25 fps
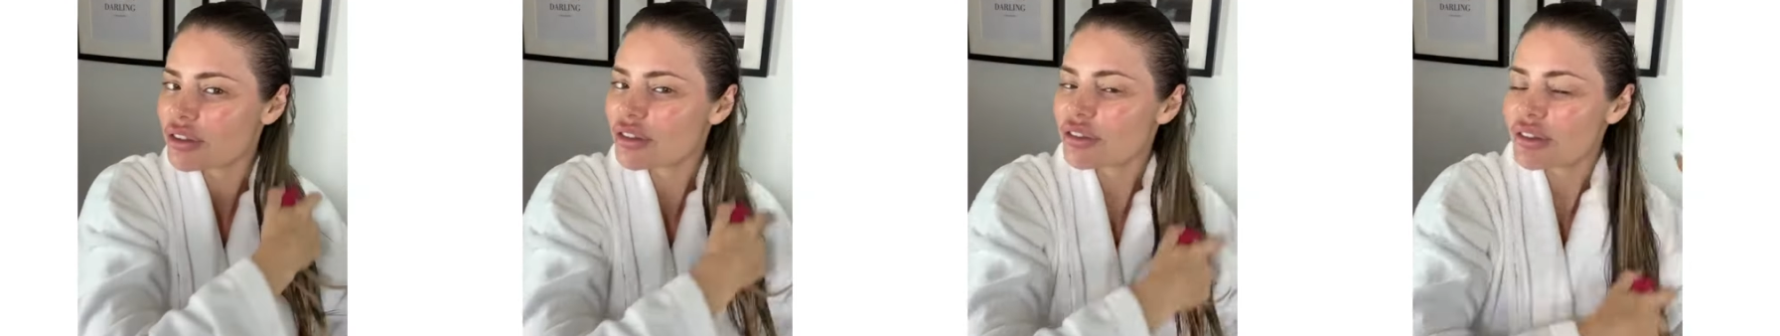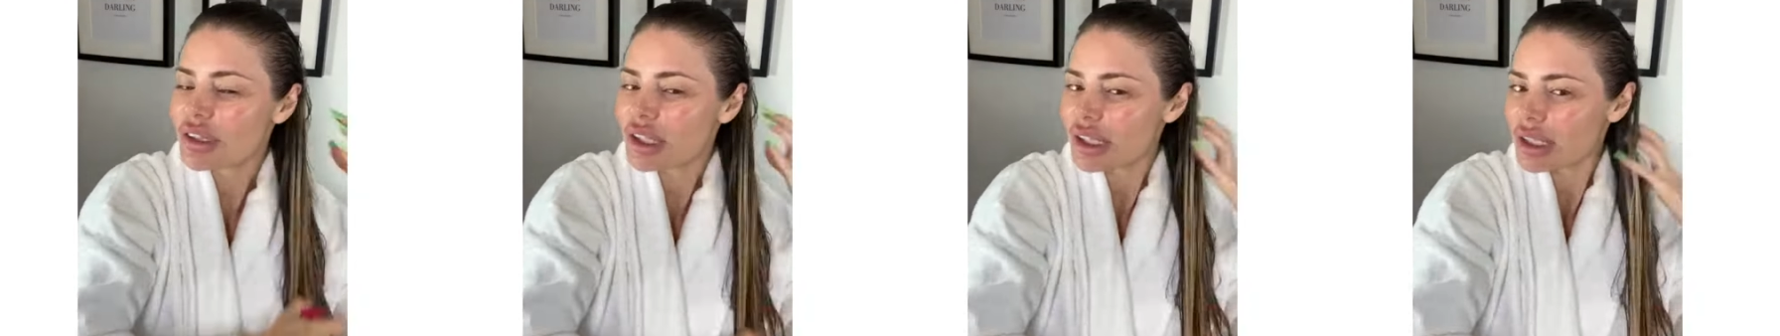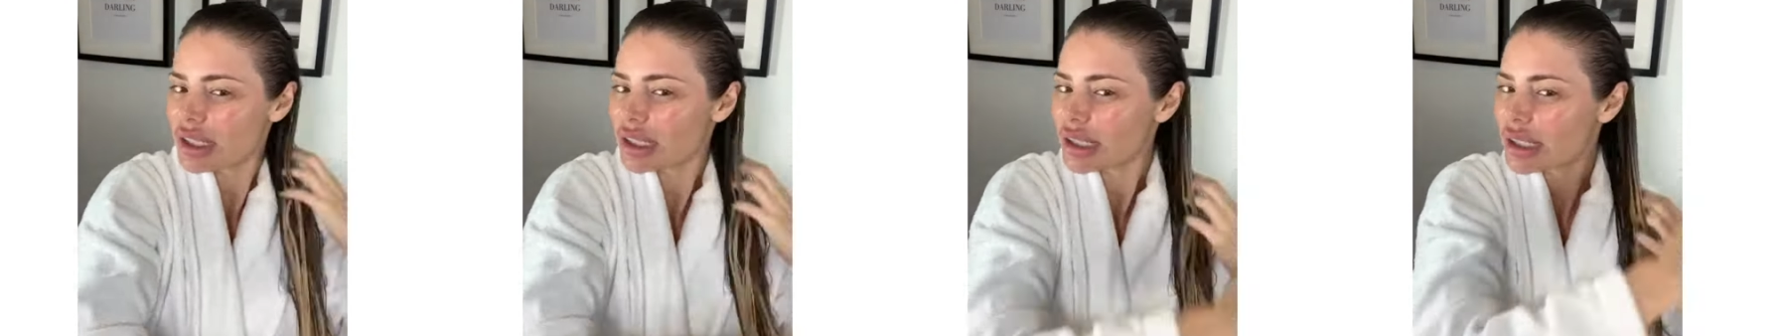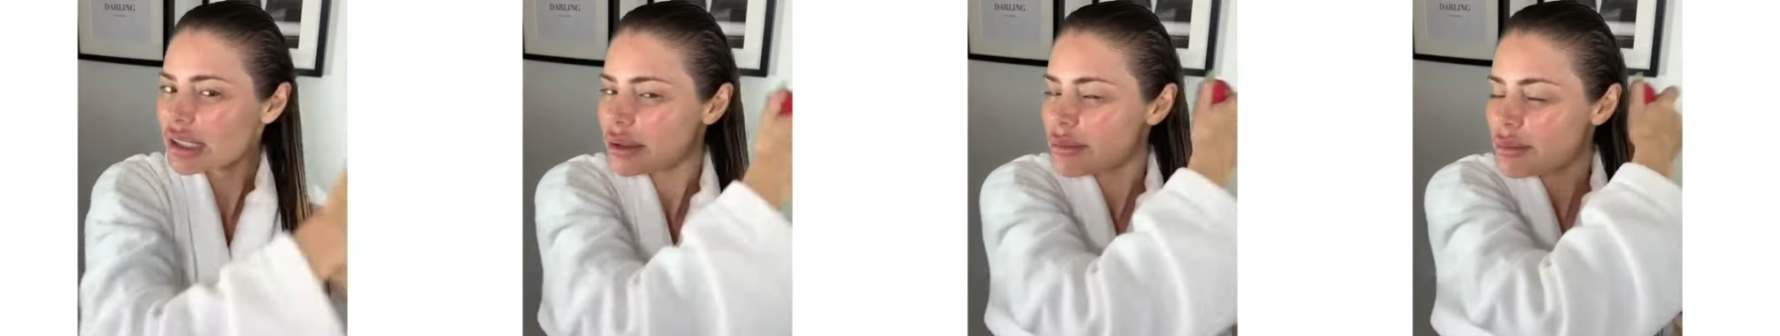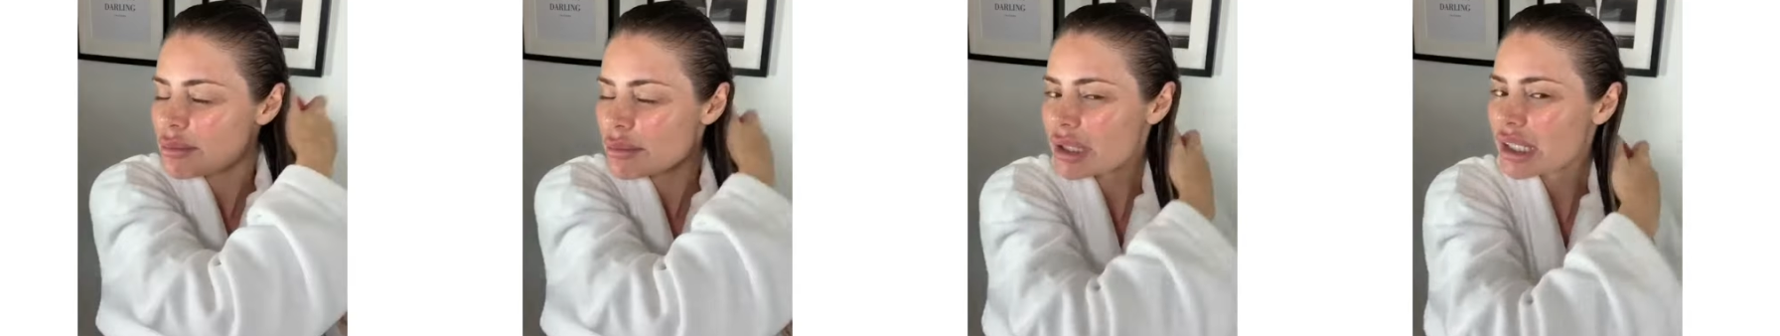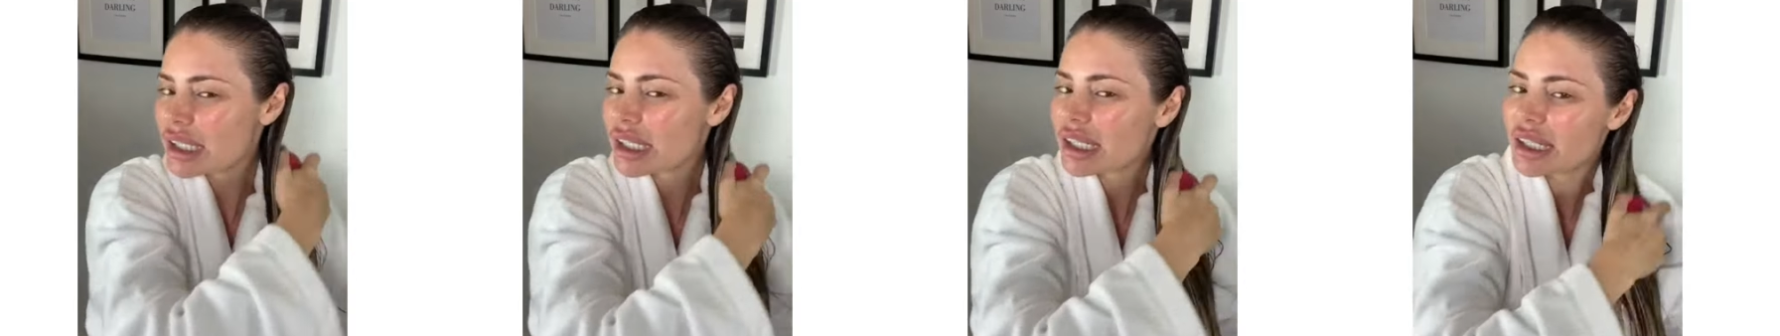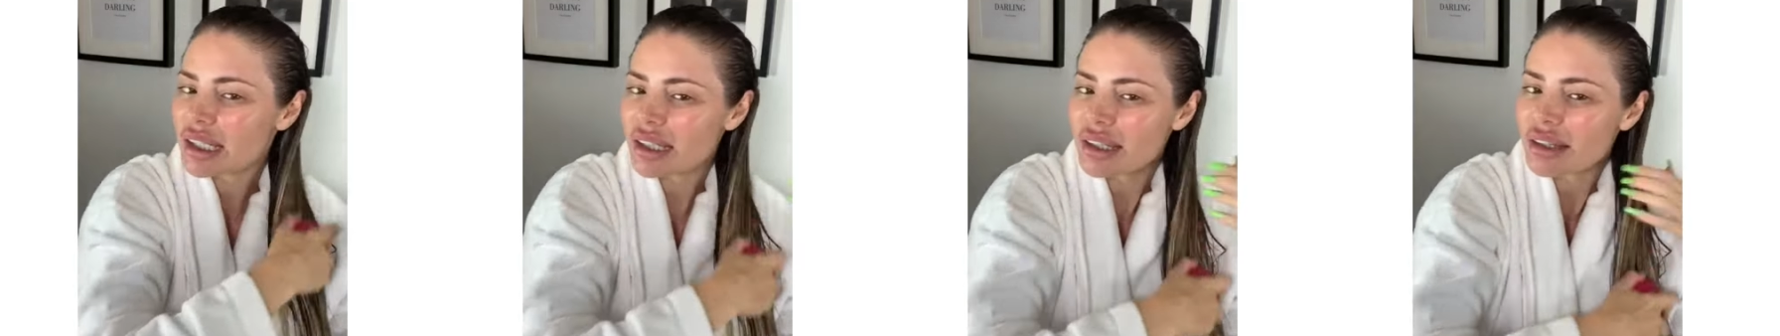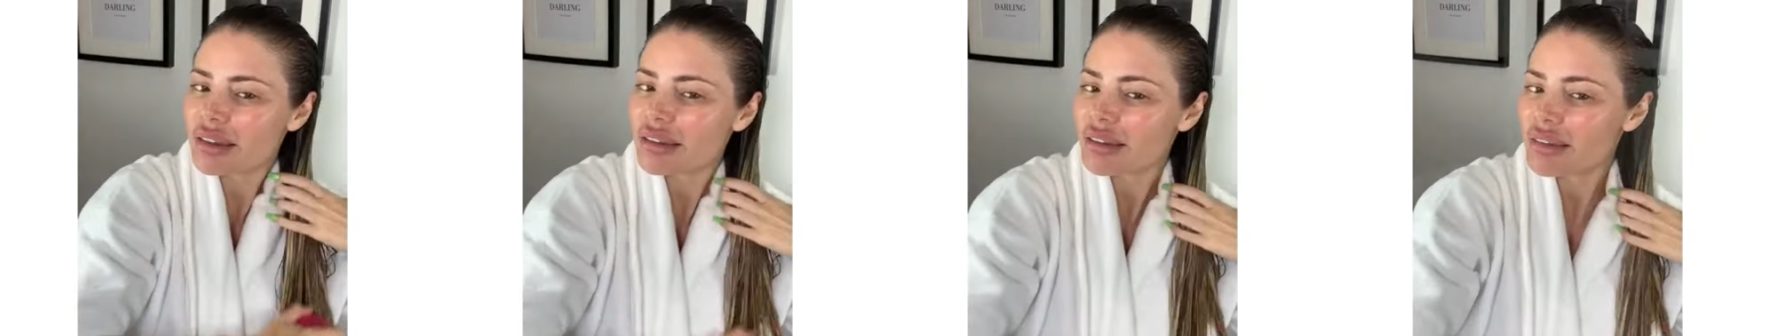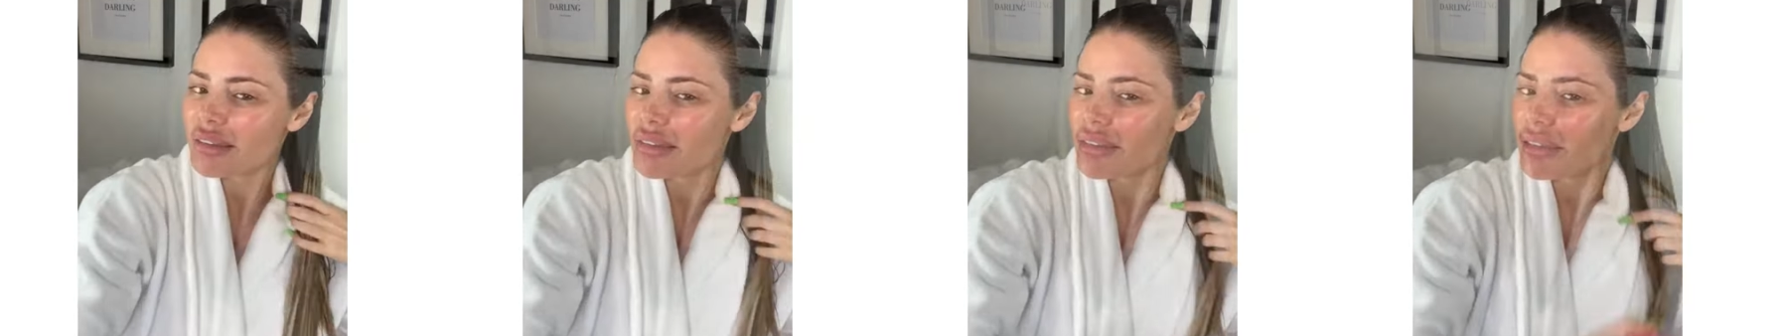15
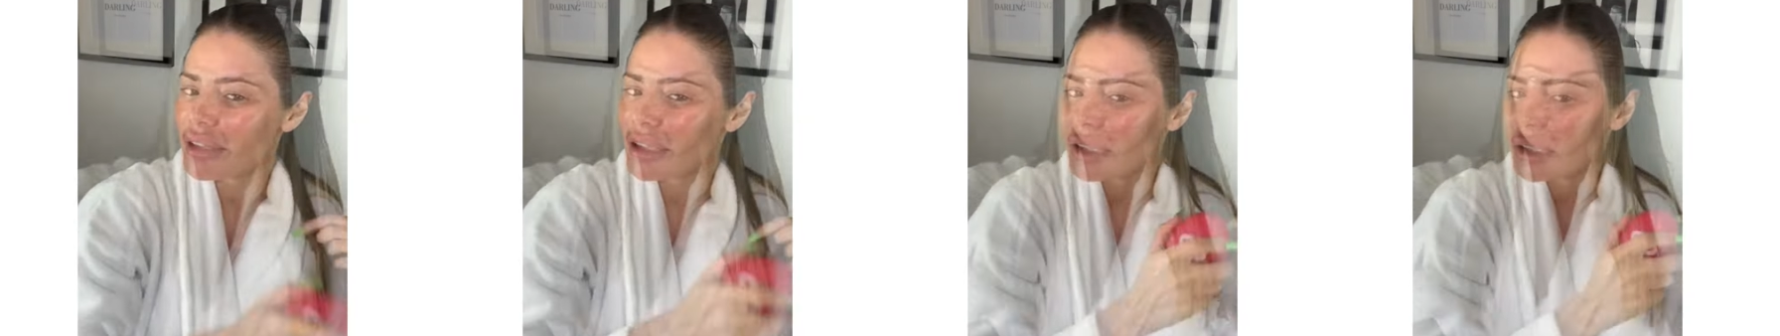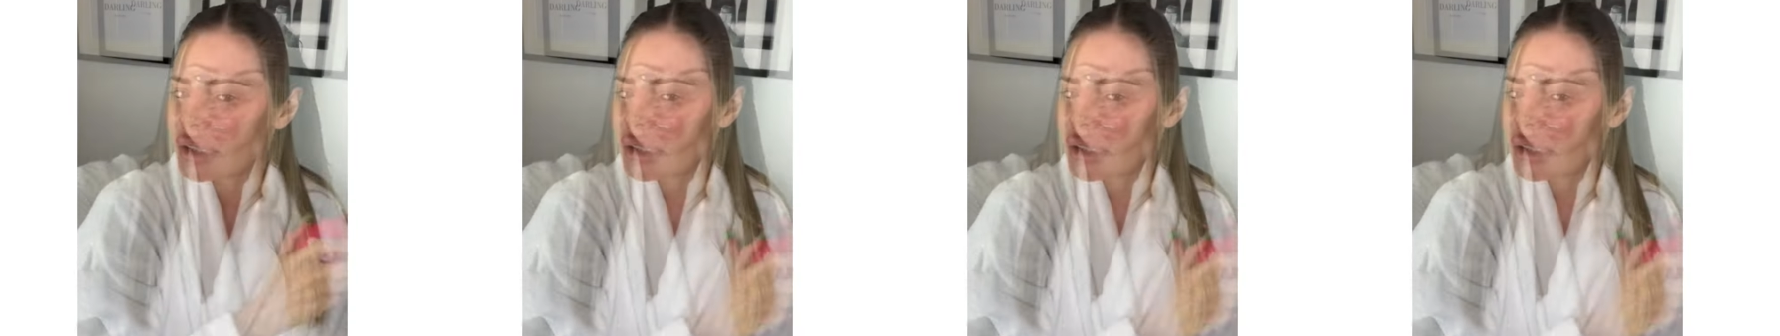minutes.